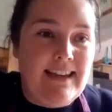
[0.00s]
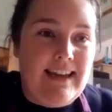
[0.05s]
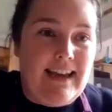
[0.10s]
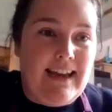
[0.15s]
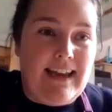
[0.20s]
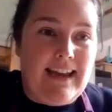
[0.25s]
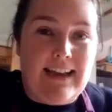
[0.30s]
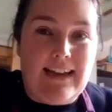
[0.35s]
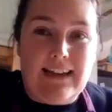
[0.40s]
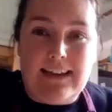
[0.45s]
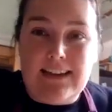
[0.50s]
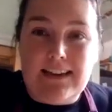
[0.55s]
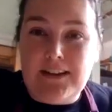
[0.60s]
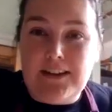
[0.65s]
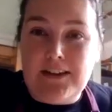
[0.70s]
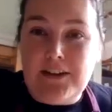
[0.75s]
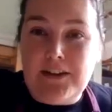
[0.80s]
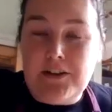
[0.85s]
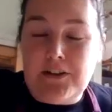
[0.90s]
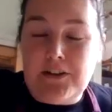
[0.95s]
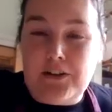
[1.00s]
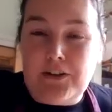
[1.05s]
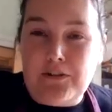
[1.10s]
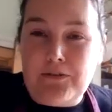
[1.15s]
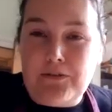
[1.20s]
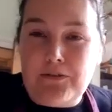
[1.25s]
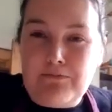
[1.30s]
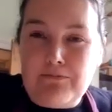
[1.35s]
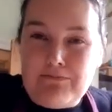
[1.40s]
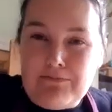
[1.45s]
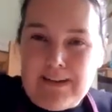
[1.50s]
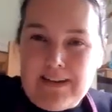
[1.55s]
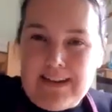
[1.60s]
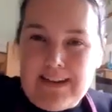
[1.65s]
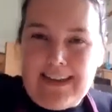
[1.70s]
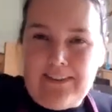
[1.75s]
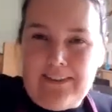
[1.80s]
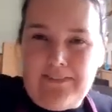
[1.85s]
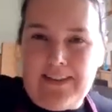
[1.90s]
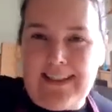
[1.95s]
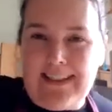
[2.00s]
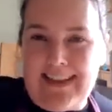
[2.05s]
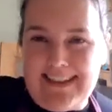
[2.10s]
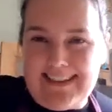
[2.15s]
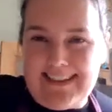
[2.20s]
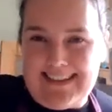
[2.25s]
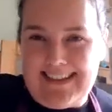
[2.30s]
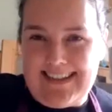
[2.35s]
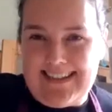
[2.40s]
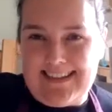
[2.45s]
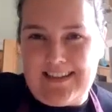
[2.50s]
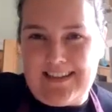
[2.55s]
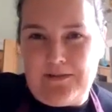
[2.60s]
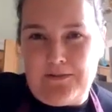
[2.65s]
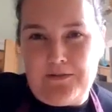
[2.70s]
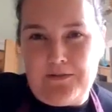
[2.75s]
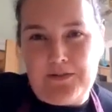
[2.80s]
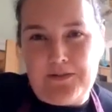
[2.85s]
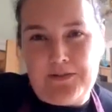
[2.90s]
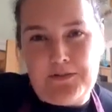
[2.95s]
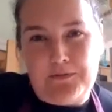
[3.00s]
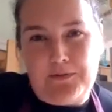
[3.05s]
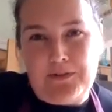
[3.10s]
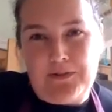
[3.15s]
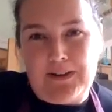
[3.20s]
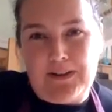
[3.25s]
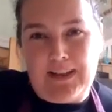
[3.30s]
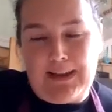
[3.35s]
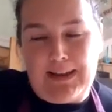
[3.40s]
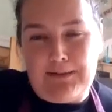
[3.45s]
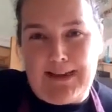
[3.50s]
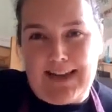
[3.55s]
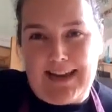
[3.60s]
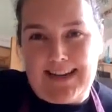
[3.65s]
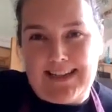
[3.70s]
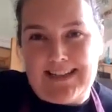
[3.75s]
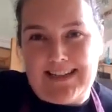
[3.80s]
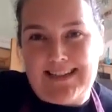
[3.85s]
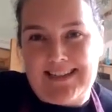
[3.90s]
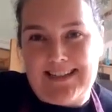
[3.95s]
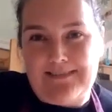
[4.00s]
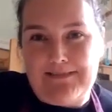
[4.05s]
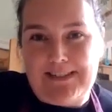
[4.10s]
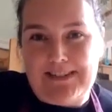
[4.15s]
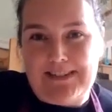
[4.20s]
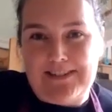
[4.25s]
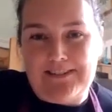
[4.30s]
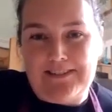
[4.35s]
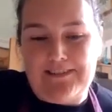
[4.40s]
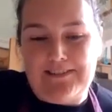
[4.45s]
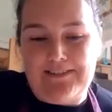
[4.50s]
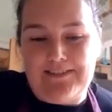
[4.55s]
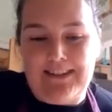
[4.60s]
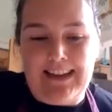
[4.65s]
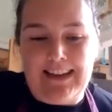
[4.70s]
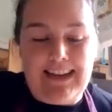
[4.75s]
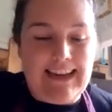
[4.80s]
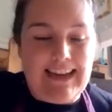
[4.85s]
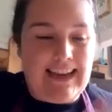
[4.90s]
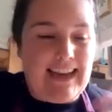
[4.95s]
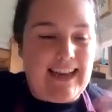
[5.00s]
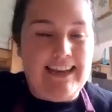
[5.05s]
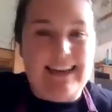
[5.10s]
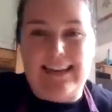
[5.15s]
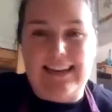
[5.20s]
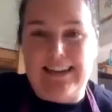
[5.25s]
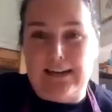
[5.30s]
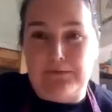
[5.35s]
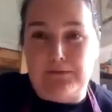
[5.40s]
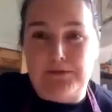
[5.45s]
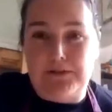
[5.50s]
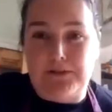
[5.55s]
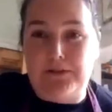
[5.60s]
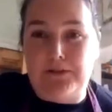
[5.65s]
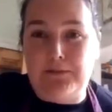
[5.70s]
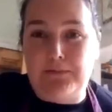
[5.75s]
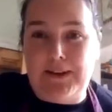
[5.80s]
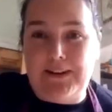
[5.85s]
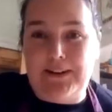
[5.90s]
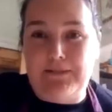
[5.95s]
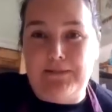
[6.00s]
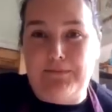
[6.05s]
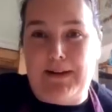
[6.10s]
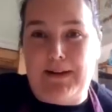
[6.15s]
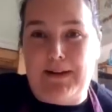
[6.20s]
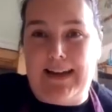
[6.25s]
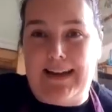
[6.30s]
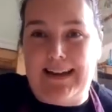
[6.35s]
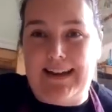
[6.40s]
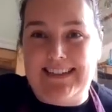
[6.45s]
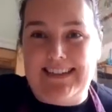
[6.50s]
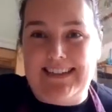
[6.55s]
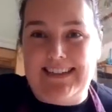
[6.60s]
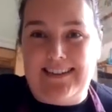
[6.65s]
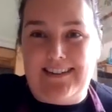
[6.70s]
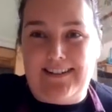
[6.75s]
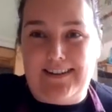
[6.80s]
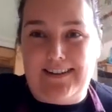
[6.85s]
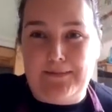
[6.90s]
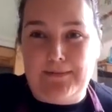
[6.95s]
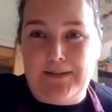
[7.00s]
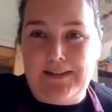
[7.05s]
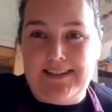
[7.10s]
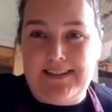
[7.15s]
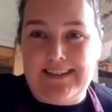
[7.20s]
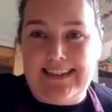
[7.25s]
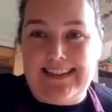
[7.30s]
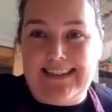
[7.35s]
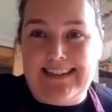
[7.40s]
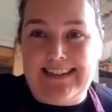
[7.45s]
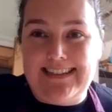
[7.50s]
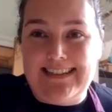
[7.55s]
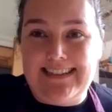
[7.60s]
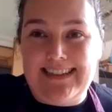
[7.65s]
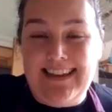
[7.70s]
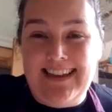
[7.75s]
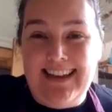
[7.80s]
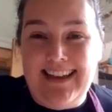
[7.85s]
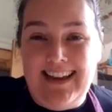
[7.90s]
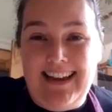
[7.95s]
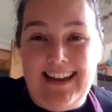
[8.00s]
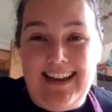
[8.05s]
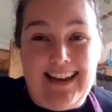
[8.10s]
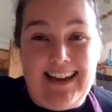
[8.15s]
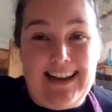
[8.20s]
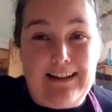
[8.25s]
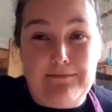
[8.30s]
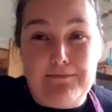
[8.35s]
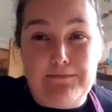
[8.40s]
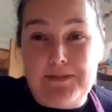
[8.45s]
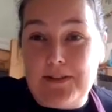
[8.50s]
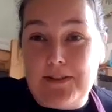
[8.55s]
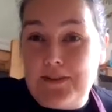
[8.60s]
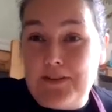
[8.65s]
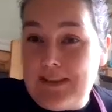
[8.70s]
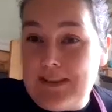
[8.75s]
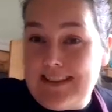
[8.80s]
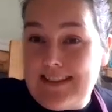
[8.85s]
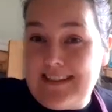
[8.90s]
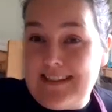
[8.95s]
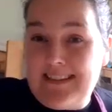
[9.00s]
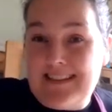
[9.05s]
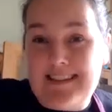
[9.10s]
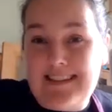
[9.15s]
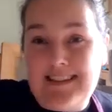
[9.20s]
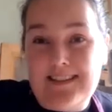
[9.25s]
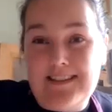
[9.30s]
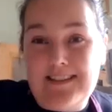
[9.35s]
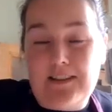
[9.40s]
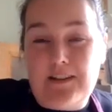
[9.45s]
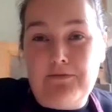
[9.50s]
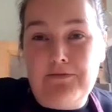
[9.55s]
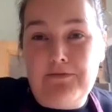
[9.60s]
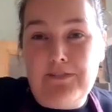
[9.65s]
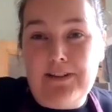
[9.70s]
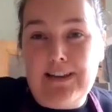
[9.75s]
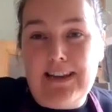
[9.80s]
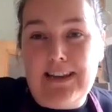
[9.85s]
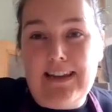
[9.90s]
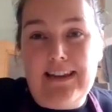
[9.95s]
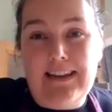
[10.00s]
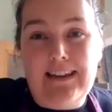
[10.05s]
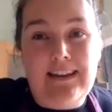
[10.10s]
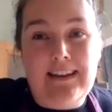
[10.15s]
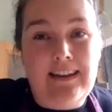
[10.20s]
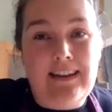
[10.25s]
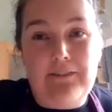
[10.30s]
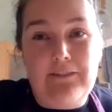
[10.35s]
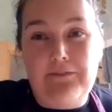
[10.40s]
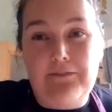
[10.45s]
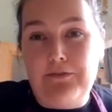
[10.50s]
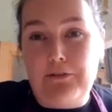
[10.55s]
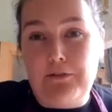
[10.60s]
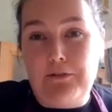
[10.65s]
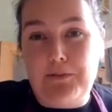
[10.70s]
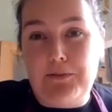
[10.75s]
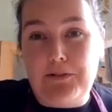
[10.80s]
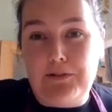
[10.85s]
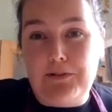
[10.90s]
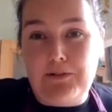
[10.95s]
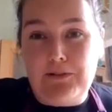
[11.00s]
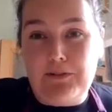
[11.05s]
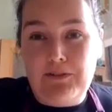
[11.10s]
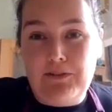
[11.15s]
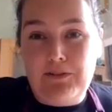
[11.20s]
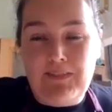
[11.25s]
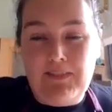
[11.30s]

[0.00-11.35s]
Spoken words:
really giving that sense that all the small climate actions that we do can lead up to a bigger impact in our communities. So this is just a really informal